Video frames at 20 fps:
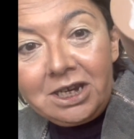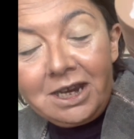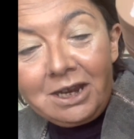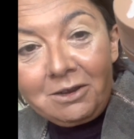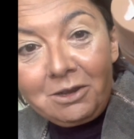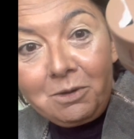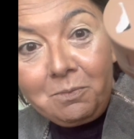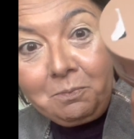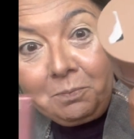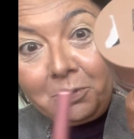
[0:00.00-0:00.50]
Now
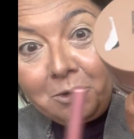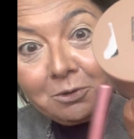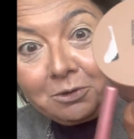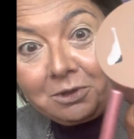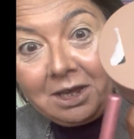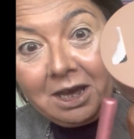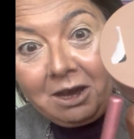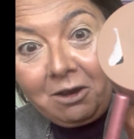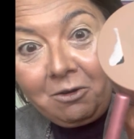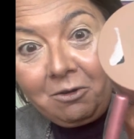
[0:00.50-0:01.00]
you put
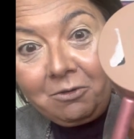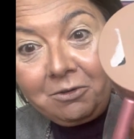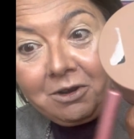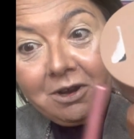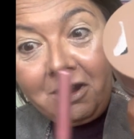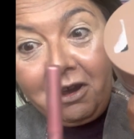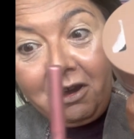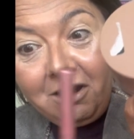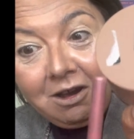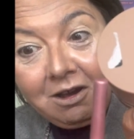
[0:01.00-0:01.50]
that on
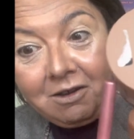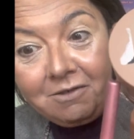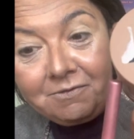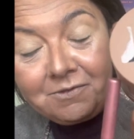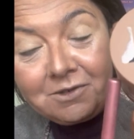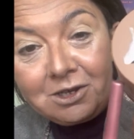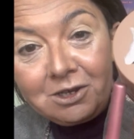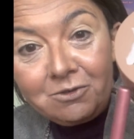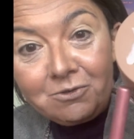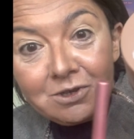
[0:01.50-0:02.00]

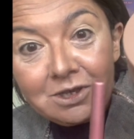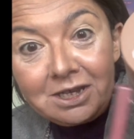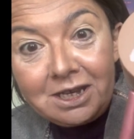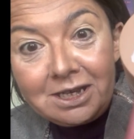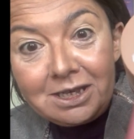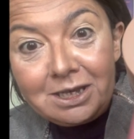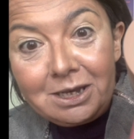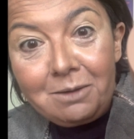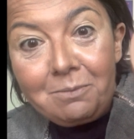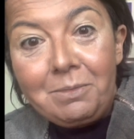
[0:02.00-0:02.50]
after your
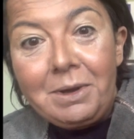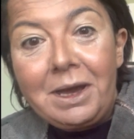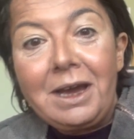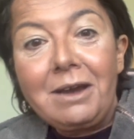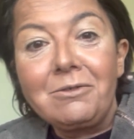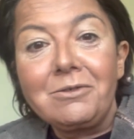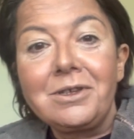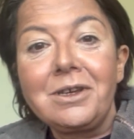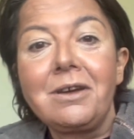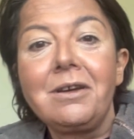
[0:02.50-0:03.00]
setting
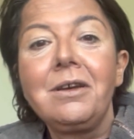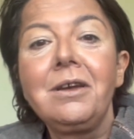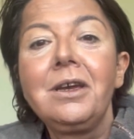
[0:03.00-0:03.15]
powder.